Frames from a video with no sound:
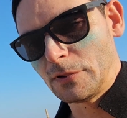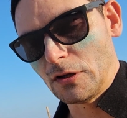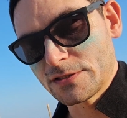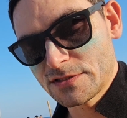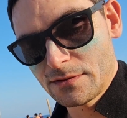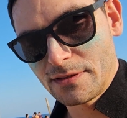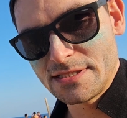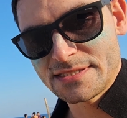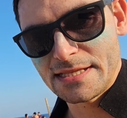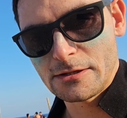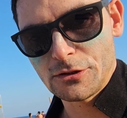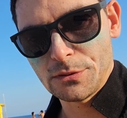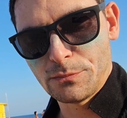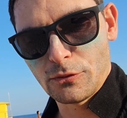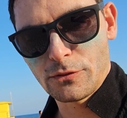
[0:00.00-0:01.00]
Also, these
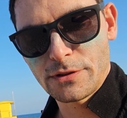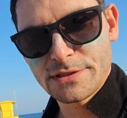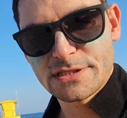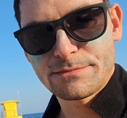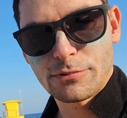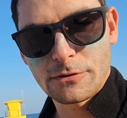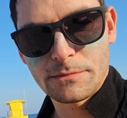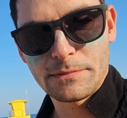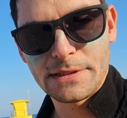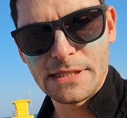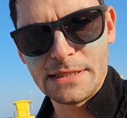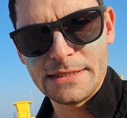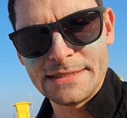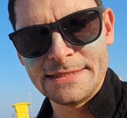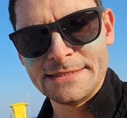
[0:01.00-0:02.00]
narrow boards,
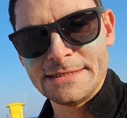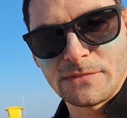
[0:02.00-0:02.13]
probably